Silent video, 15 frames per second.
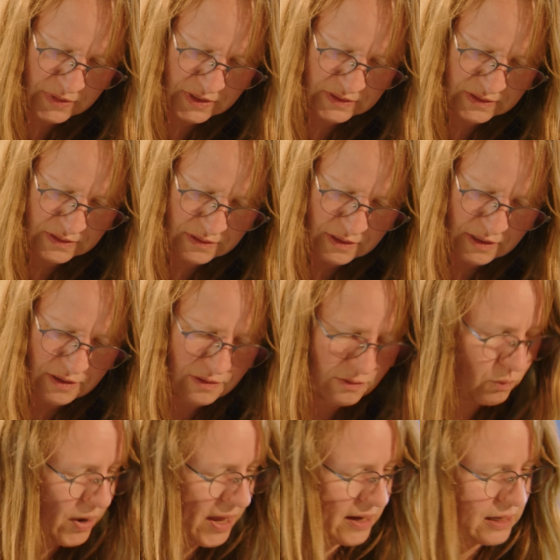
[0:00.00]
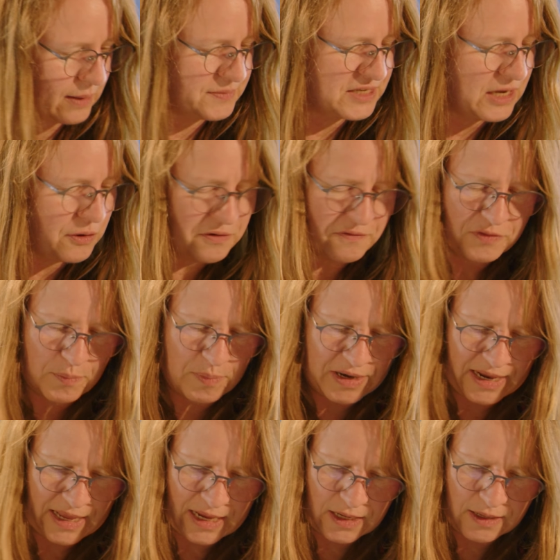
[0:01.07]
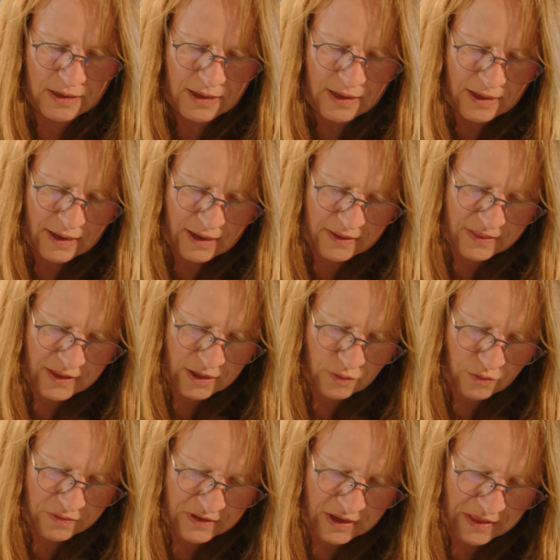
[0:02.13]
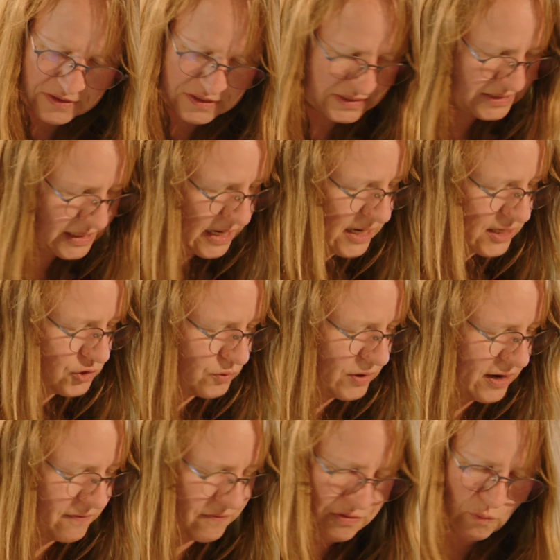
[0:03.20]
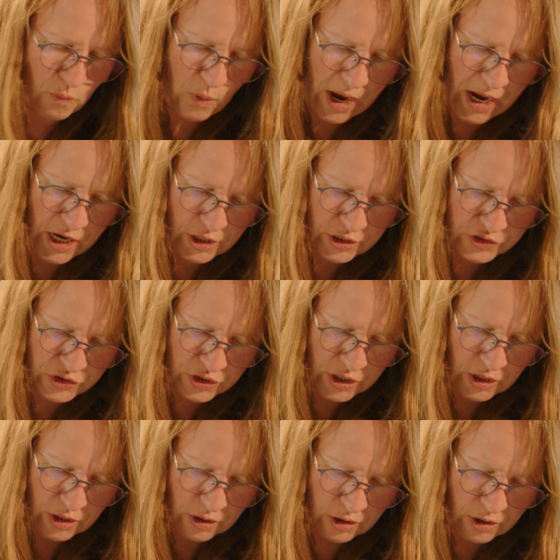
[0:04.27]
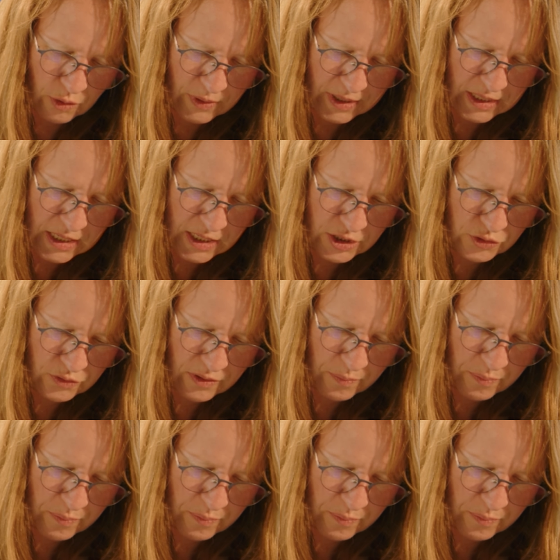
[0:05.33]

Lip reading: means the wire comes out of the plane, and then on the other side we have the wires going into the